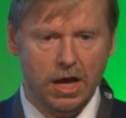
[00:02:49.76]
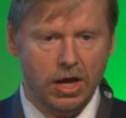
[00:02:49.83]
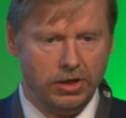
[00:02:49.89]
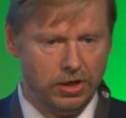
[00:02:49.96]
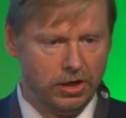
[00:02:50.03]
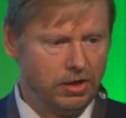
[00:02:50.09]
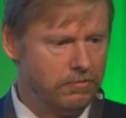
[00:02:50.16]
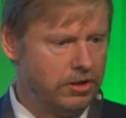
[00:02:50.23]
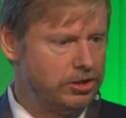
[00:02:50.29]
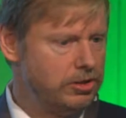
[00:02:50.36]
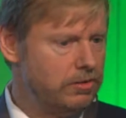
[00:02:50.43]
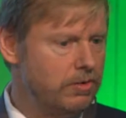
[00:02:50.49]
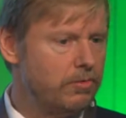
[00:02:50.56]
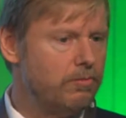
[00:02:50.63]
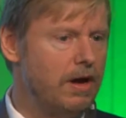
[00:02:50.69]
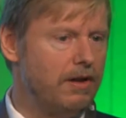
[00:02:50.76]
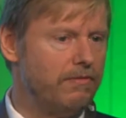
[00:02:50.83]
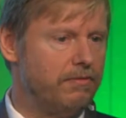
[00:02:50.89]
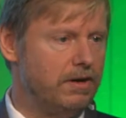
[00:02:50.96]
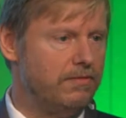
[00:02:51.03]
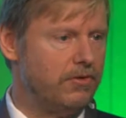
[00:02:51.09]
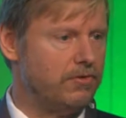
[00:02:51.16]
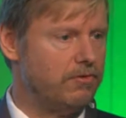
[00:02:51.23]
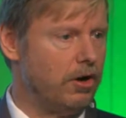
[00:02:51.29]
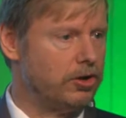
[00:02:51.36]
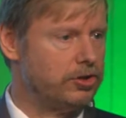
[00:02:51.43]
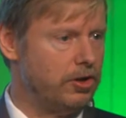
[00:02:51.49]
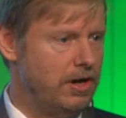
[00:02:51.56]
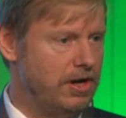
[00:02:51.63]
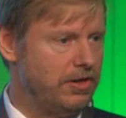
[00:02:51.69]
The other issue as well for
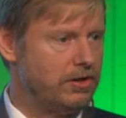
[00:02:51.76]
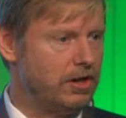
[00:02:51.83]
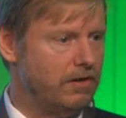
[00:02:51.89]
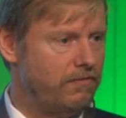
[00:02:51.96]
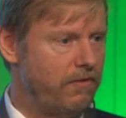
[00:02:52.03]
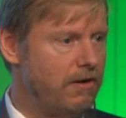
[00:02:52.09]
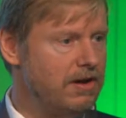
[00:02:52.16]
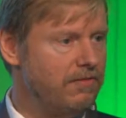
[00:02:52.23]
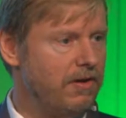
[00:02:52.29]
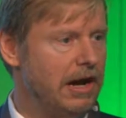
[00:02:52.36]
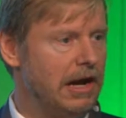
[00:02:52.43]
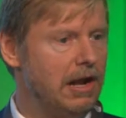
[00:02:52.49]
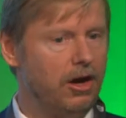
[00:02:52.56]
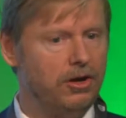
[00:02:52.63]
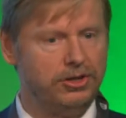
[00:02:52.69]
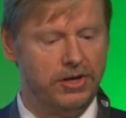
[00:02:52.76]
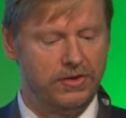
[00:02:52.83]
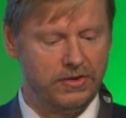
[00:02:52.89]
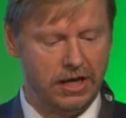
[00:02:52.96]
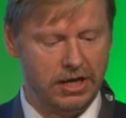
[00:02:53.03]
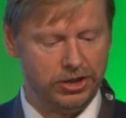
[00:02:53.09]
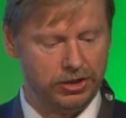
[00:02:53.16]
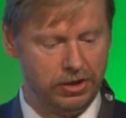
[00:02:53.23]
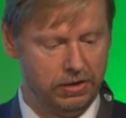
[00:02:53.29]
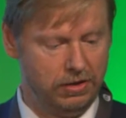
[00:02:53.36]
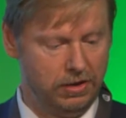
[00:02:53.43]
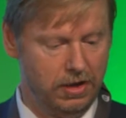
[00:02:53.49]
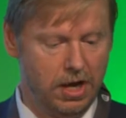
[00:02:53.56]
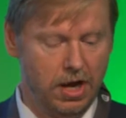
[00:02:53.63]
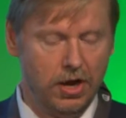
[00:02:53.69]
infrastructure is it's got a very, very long gestation.
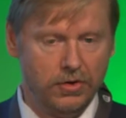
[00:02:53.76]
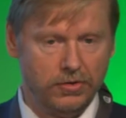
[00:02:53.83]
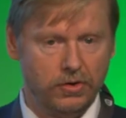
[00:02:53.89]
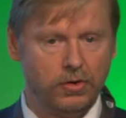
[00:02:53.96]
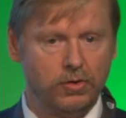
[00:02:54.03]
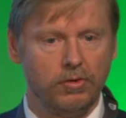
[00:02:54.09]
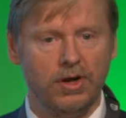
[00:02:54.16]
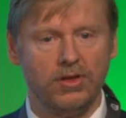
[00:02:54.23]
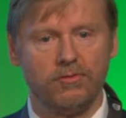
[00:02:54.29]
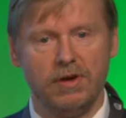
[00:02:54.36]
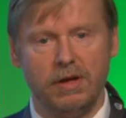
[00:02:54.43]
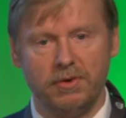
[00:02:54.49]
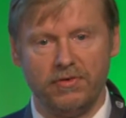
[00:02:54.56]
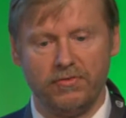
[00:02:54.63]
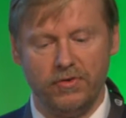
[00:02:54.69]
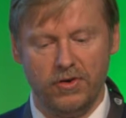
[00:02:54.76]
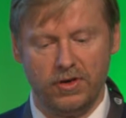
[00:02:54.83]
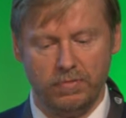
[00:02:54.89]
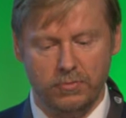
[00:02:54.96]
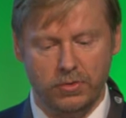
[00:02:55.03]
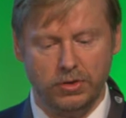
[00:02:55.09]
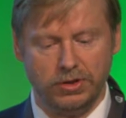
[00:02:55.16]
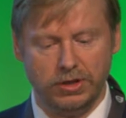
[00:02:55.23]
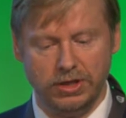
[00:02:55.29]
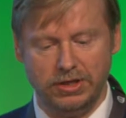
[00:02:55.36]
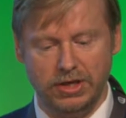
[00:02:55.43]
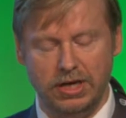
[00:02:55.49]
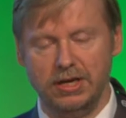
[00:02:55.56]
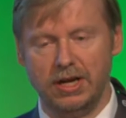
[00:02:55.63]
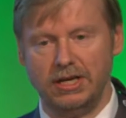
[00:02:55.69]
So Crossrail was first mooted
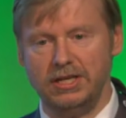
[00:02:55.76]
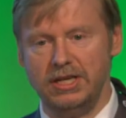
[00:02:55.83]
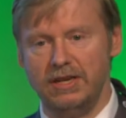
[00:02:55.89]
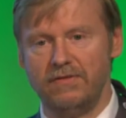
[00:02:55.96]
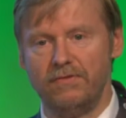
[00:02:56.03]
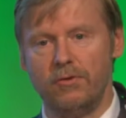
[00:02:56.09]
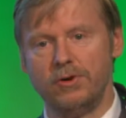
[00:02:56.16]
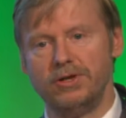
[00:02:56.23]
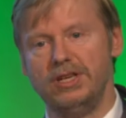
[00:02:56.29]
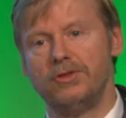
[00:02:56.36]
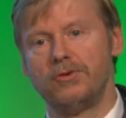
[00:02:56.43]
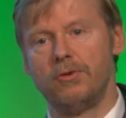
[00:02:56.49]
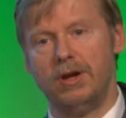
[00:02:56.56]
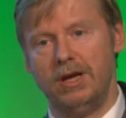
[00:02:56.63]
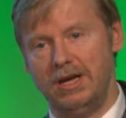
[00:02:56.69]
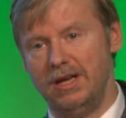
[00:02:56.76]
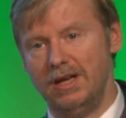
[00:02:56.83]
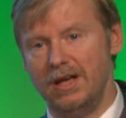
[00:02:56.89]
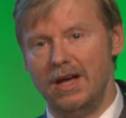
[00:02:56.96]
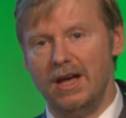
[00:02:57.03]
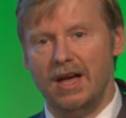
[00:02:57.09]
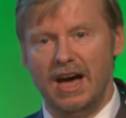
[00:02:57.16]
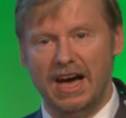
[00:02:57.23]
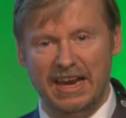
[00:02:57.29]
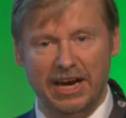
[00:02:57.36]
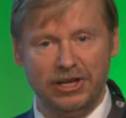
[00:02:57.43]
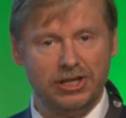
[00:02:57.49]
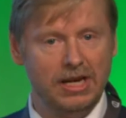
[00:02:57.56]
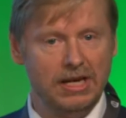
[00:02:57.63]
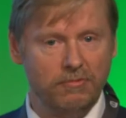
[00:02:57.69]
in 1943 and
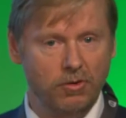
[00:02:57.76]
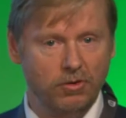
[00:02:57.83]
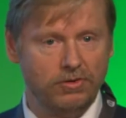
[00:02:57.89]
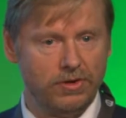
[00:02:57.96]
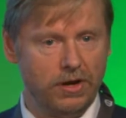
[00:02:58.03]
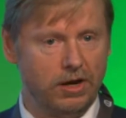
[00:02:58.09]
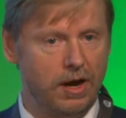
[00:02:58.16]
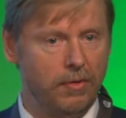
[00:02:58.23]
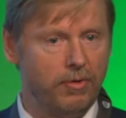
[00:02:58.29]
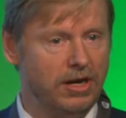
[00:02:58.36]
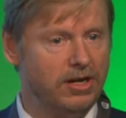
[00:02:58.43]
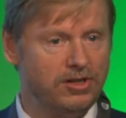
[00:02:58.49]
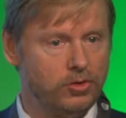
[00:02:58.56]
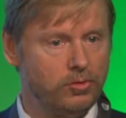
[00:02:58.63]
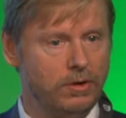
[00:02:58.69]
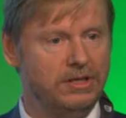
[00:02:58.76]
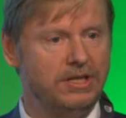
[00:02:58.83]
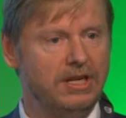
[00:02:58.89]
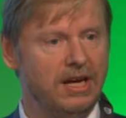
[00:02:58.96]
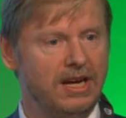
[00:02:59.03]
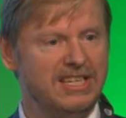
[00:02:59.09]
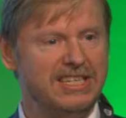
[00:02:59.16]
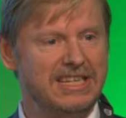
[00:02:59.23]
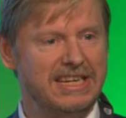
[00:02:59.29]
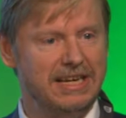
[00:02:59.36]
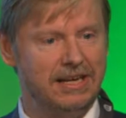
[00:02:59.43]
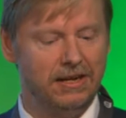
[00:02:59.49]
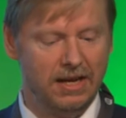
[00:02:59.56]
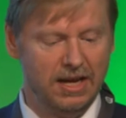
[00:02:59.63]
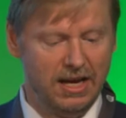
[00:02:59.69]
actually won't start operating until
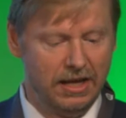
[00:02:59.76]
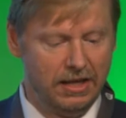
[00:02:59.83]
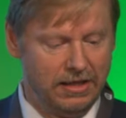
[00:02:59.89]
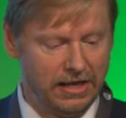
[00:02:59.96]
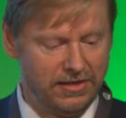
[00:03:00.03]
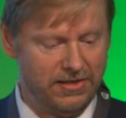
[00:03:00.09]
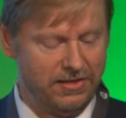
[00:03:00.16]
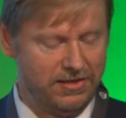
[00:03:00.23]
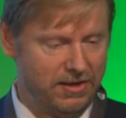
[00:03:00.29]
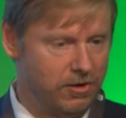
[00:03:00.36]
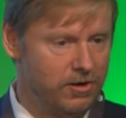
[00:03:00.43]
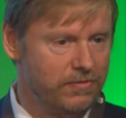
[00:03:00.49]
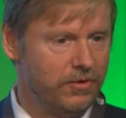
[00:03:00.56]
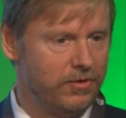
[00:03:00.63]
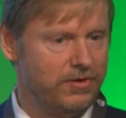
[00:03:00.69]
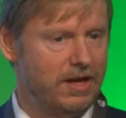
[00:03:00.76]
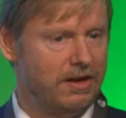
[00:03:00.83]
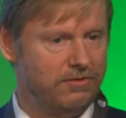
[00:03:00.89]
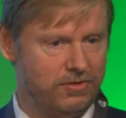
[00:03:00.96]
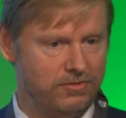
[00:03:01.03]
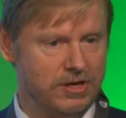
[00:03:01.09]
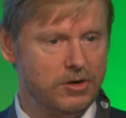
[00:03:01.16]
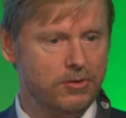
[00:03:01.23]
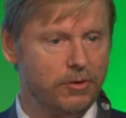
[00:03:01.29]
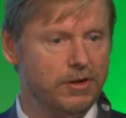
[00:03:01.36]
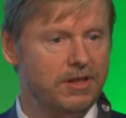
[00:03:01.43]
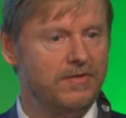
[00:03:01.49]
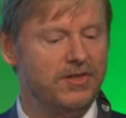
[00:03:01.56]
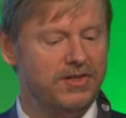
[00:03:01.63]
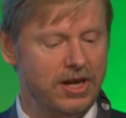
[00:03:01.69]
2019. That's over
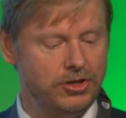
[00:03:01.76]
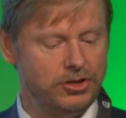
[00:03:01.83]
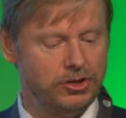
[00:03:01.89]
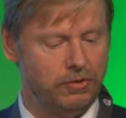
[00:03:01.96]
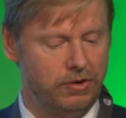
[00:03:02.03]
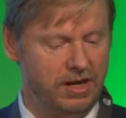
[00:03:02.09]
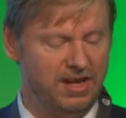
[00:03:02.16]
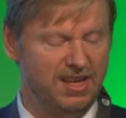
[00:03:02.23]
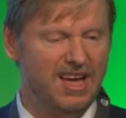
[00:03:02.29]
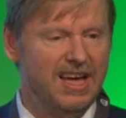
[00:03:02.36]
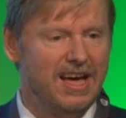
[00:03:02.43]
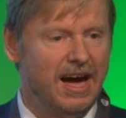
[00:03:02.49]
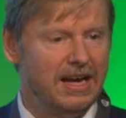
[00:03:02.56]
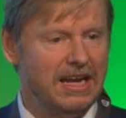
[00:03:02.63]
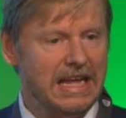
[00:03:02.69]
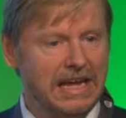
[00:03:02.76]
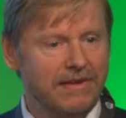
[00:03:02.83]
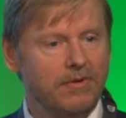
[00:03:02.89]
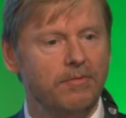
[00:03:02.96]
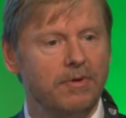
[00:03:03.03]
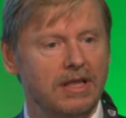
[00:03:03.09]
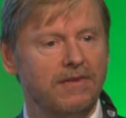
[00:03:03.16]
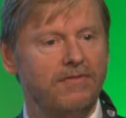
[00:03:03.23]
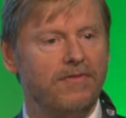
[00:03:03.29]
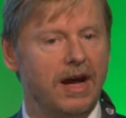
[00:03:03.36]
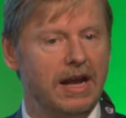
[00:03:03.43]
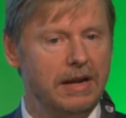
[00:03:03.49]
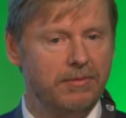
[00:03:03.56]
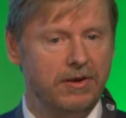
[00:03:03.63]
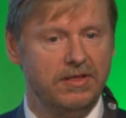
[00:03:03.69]
3/4 of a century. And even when they
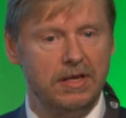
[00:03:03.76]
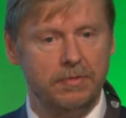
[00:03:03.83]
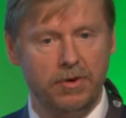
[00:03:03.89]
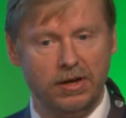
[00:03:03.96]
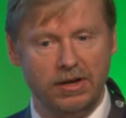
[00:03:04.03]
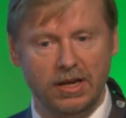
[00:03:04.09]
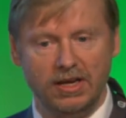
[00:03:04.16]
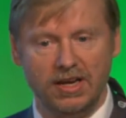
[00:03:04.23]
finally pressed the button, the